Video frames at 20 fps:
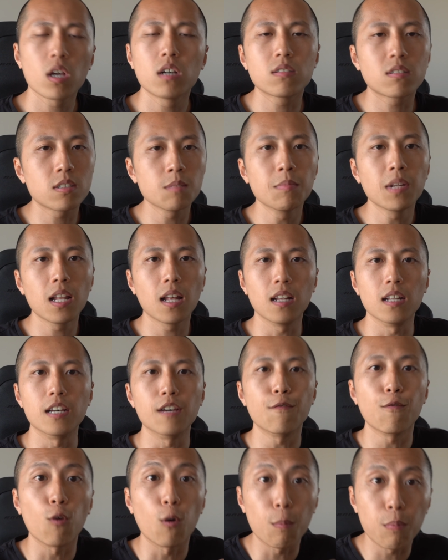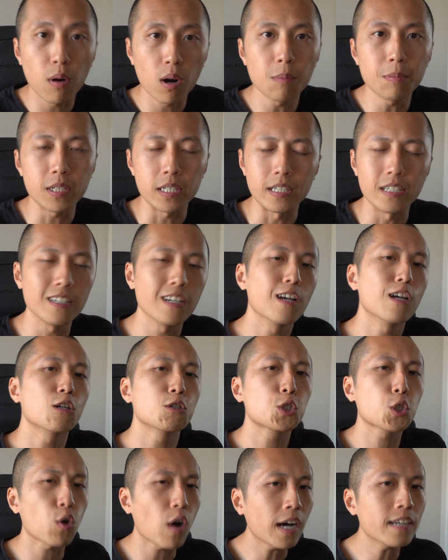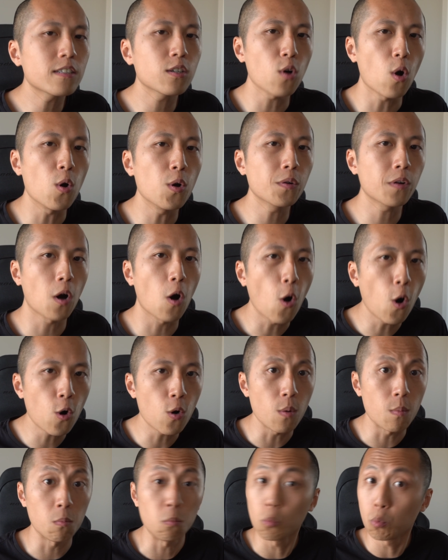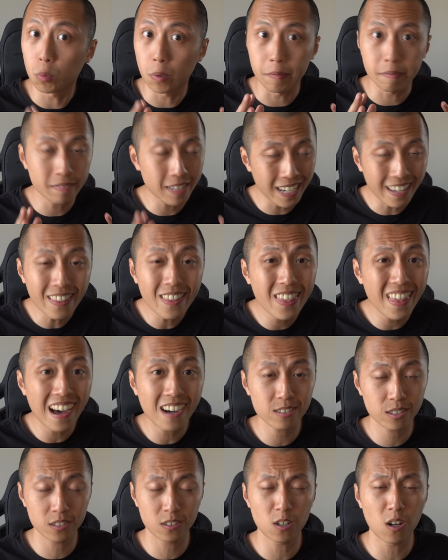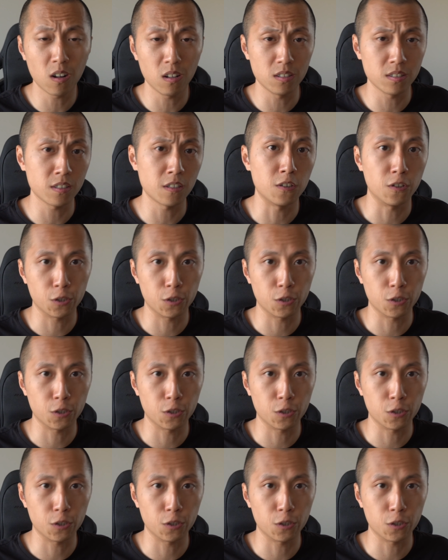Similarly, for property, trying to own a home with $10,000 in